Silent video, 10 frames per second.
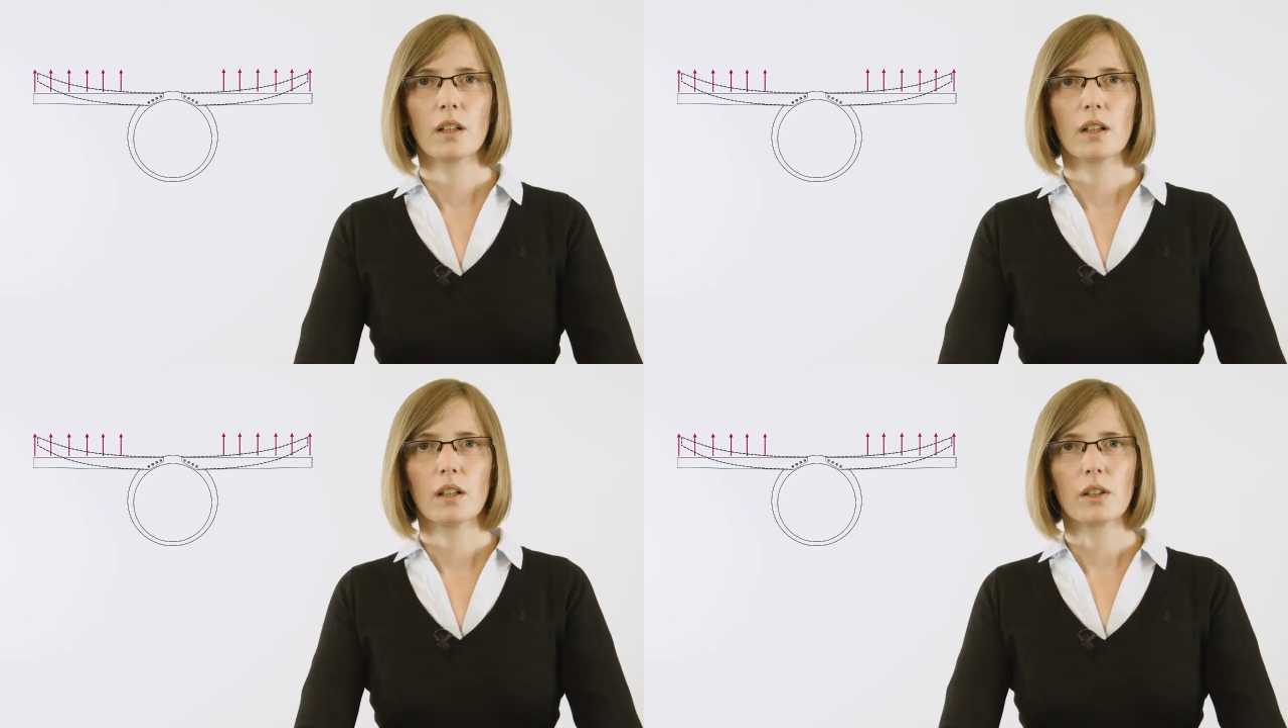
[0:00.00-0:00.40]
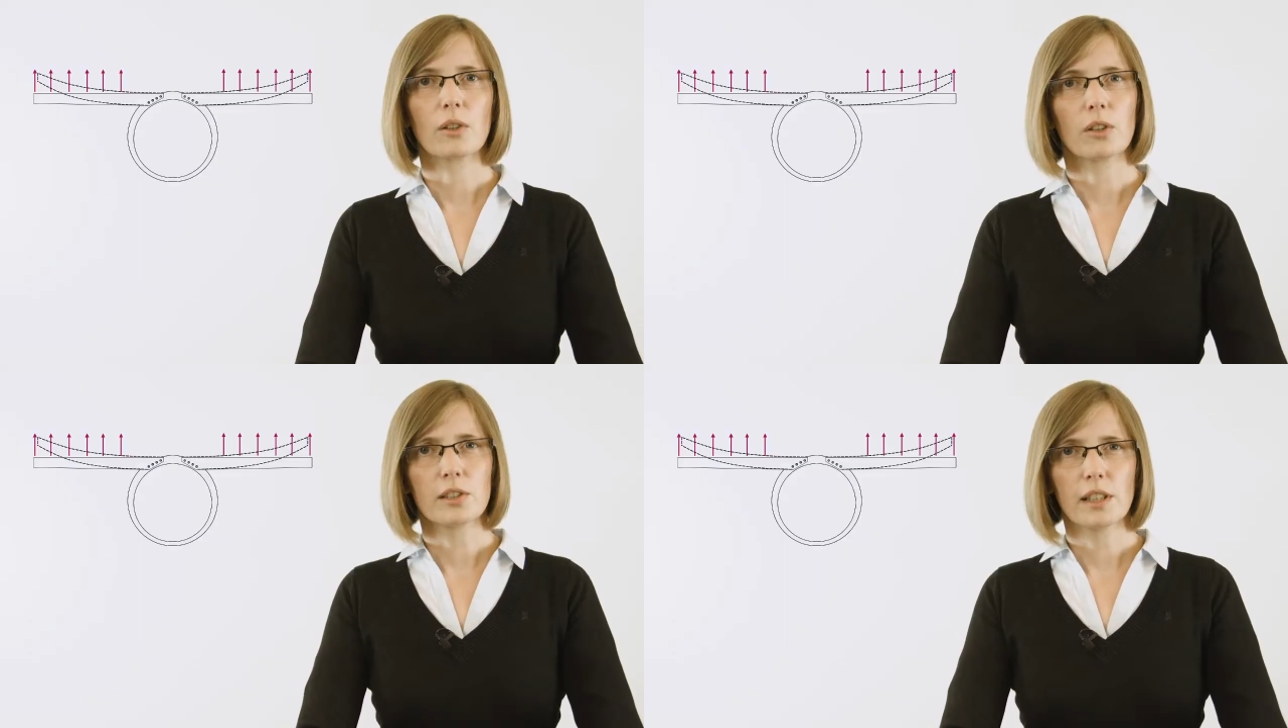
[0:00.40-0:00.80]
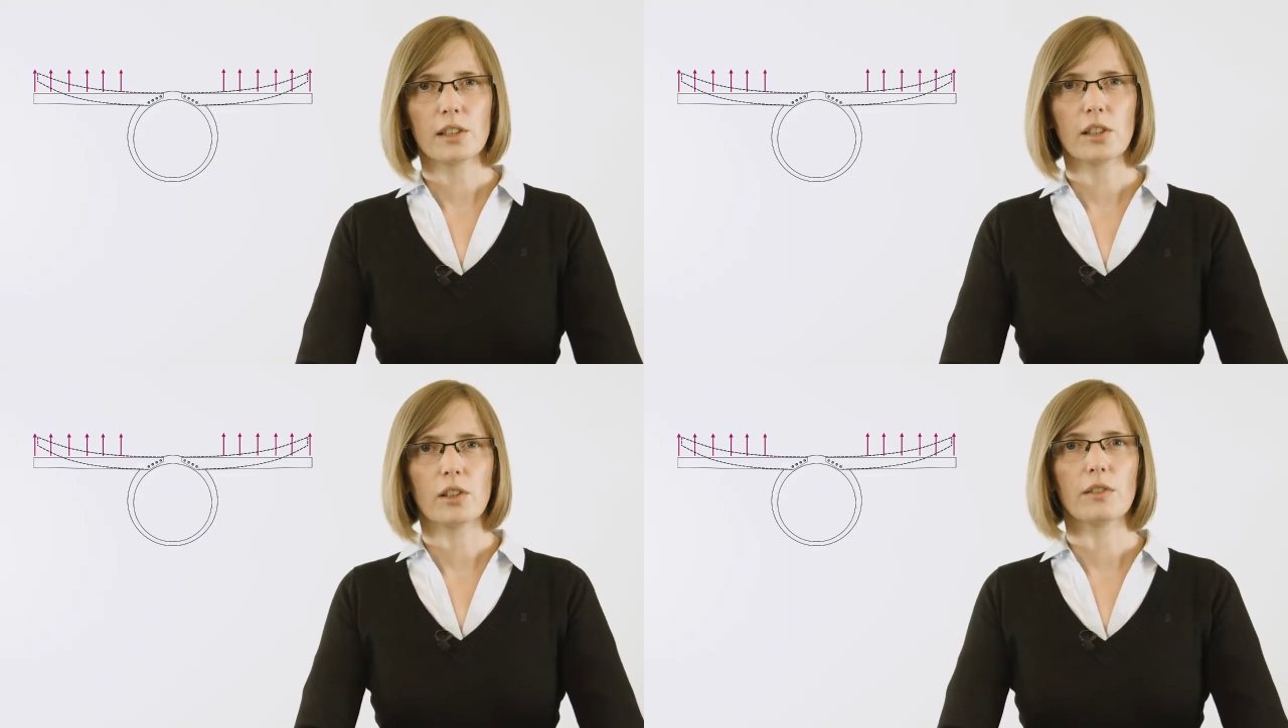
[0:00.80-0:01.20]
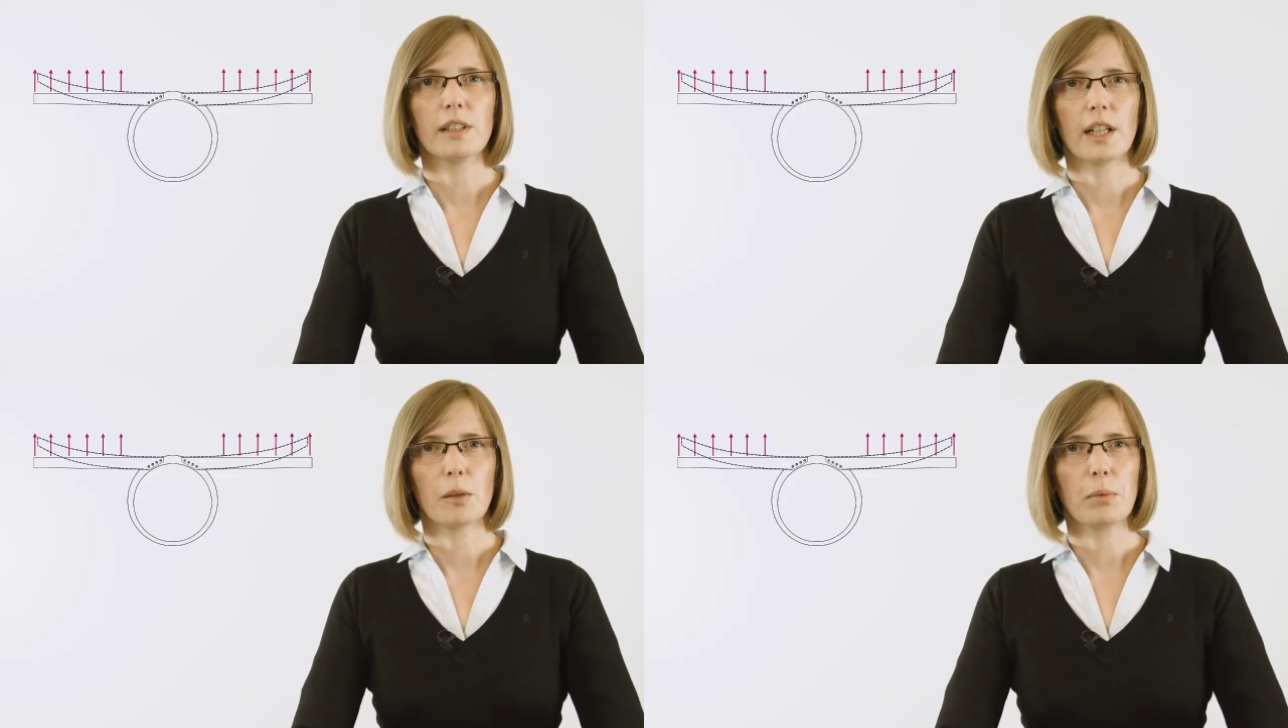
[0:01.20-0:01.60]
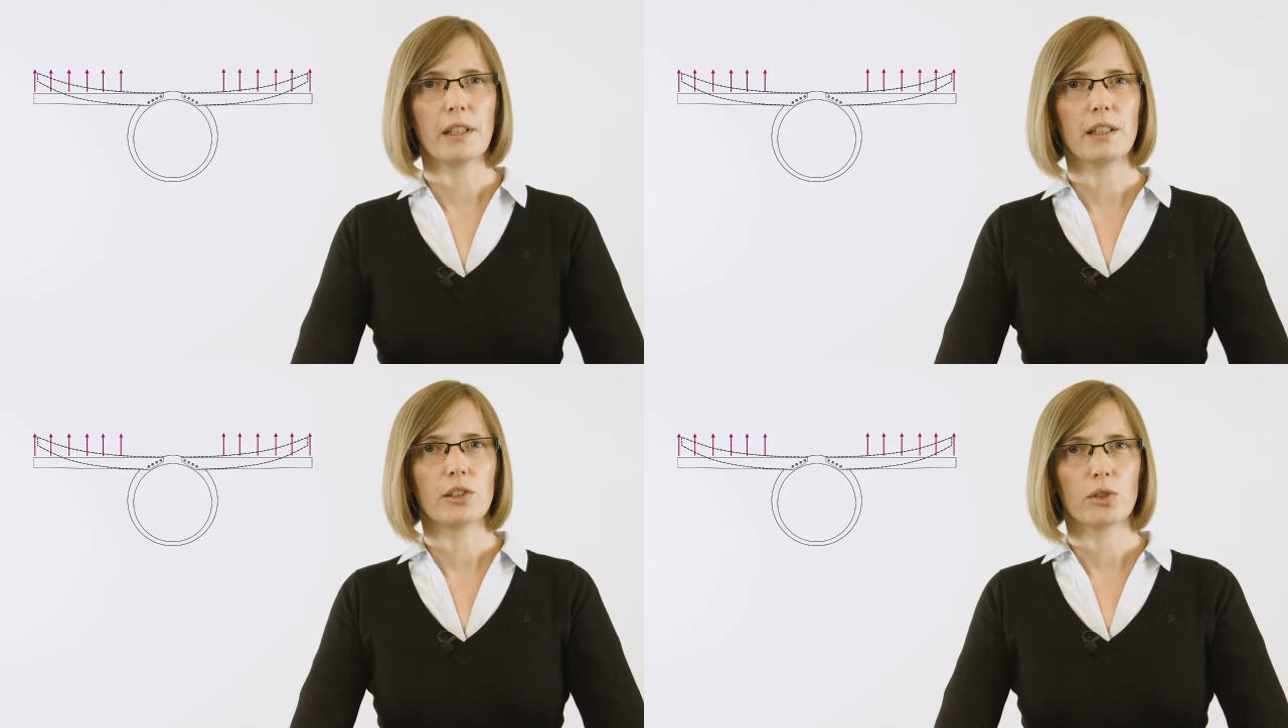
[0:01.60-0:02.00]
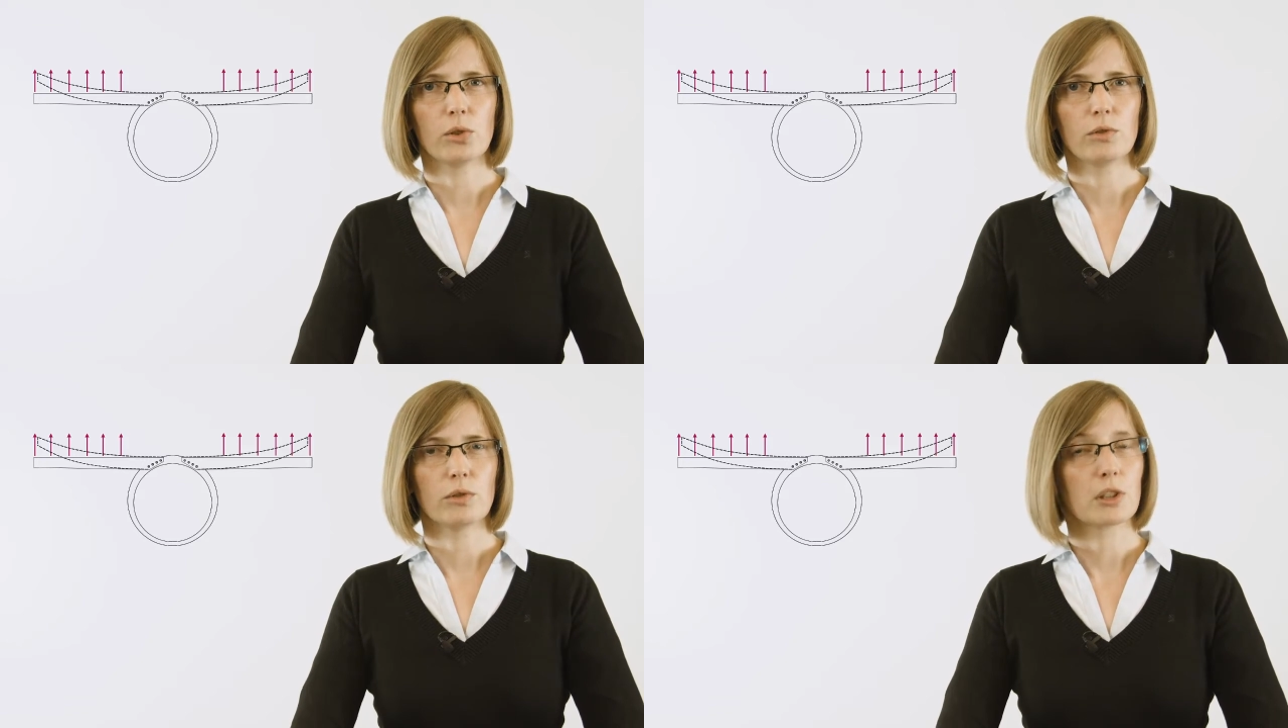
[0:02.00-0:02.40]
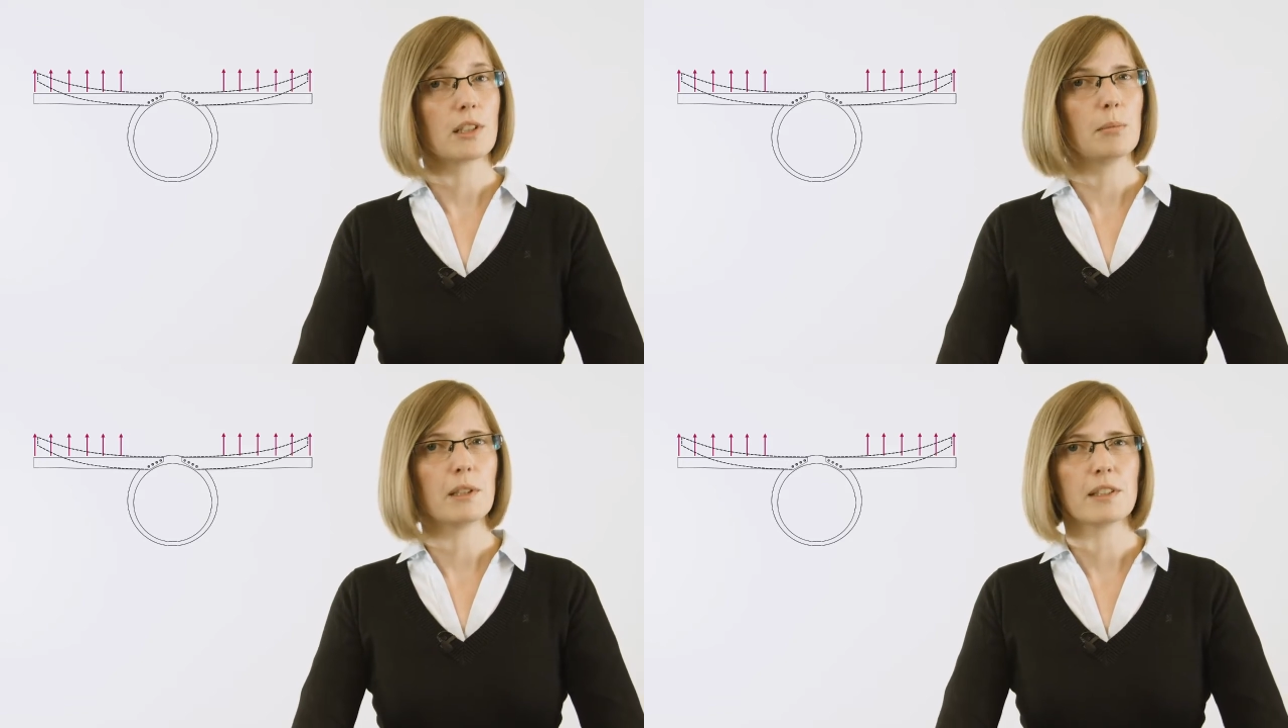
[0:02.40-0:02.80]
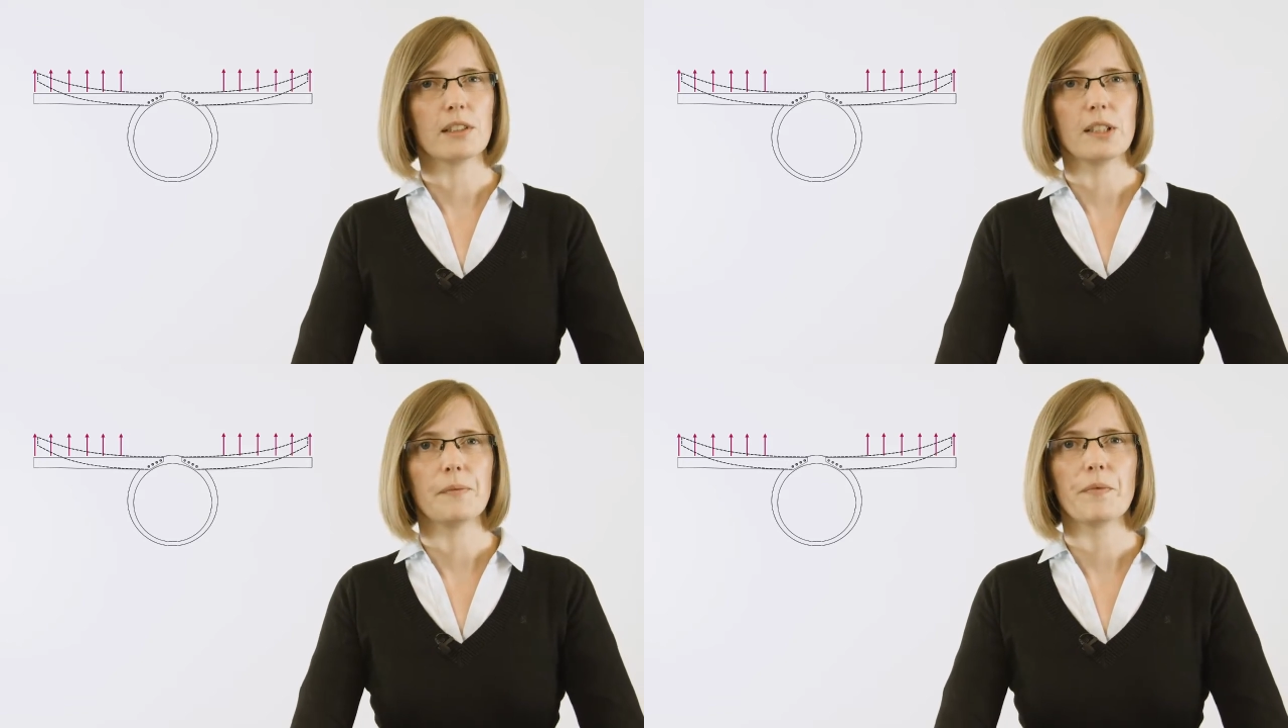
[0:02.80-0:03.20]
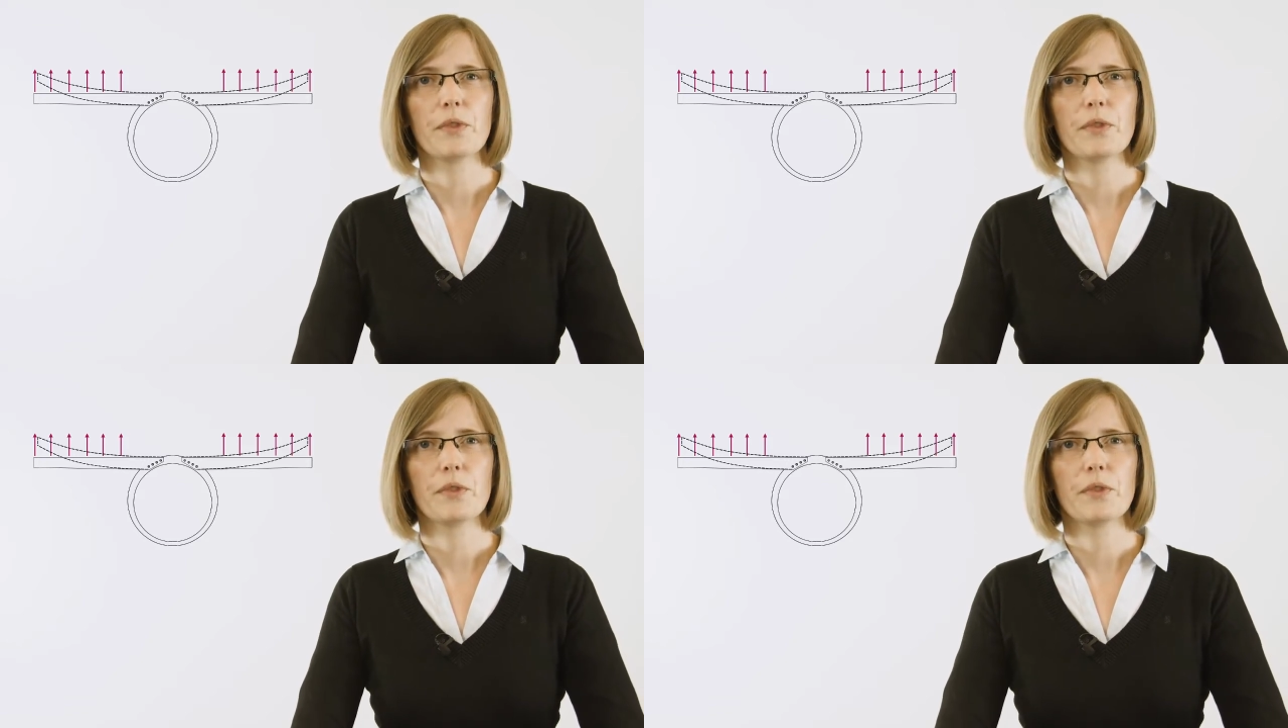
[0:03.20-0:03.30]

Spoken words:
A cross-section of the airplane is shown for simplicity,